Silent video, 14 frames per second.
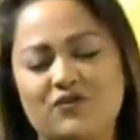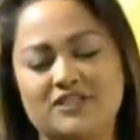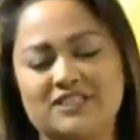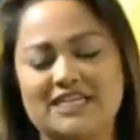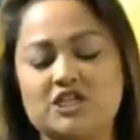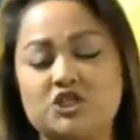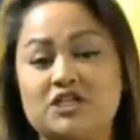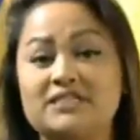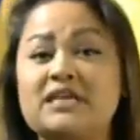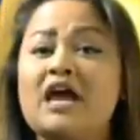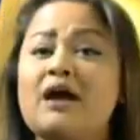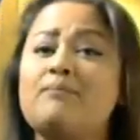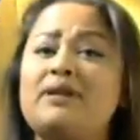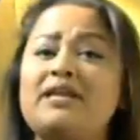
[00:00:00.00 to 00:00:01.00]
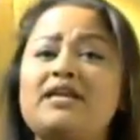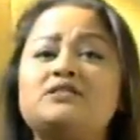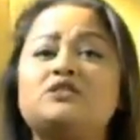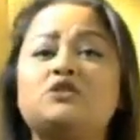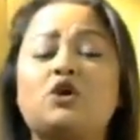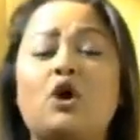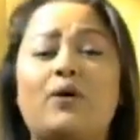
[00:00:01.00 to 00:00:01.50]
your teachers,
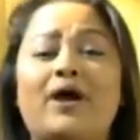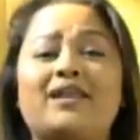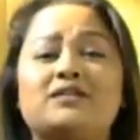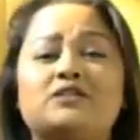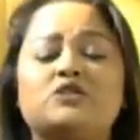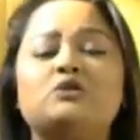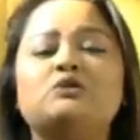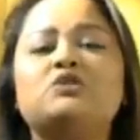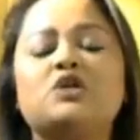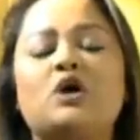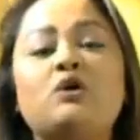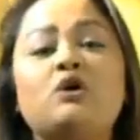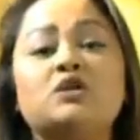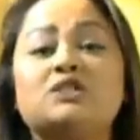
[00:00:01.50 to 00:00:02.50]
please go ahead and do so.